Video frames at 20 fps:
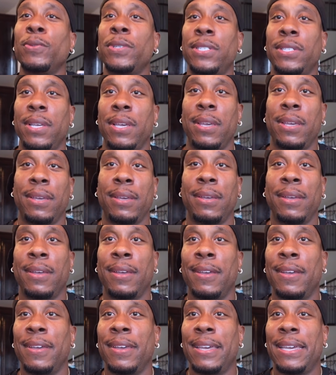you see,
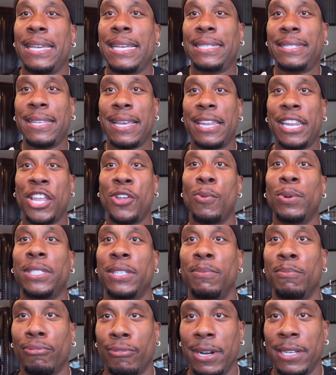he said he
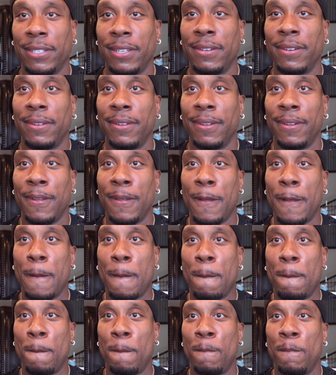was in prison
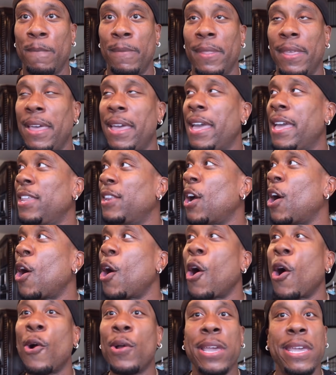and
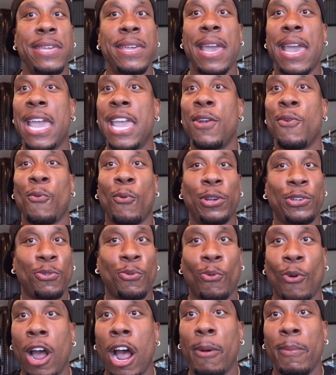all he ate was
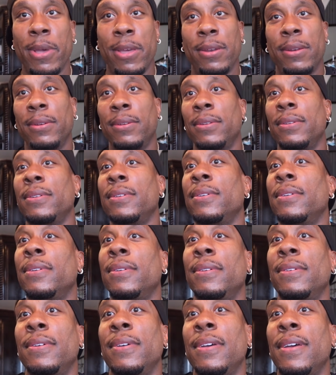ramen.
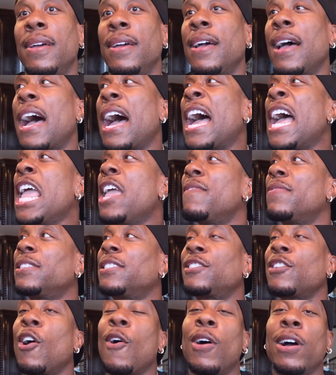I even
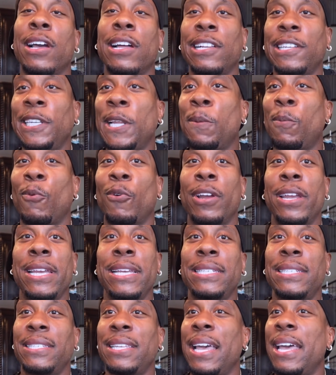saw a clip where
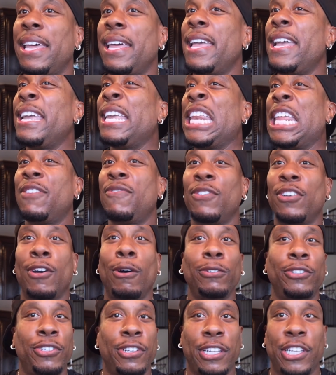he said he'd even
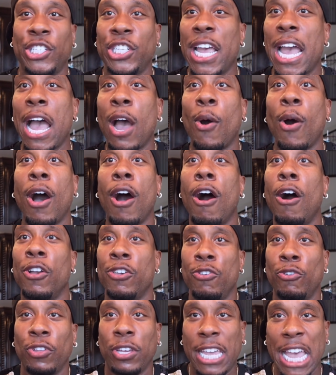go to the chow
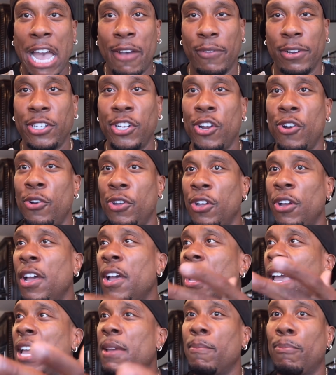hall, you know, the
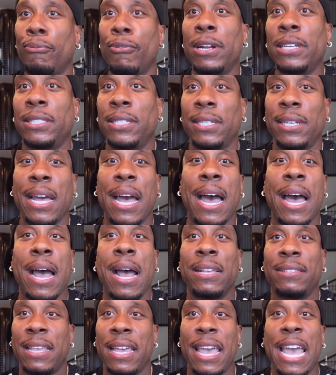cafeteria. In prison,
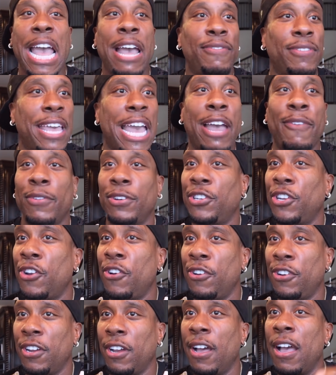guys, they have
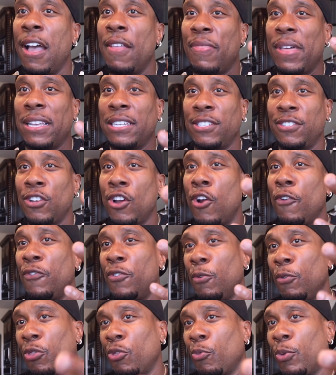cafeteria. They
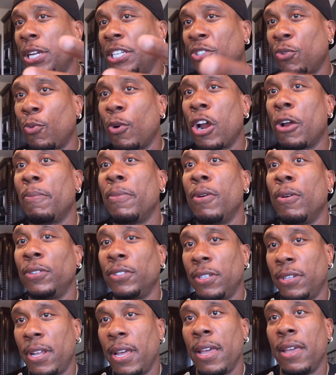serve you three square
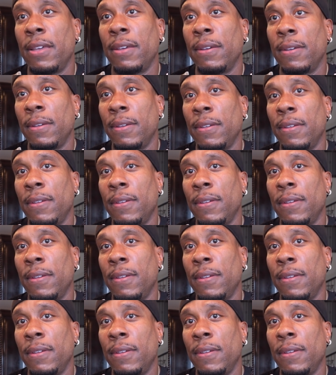meals a day.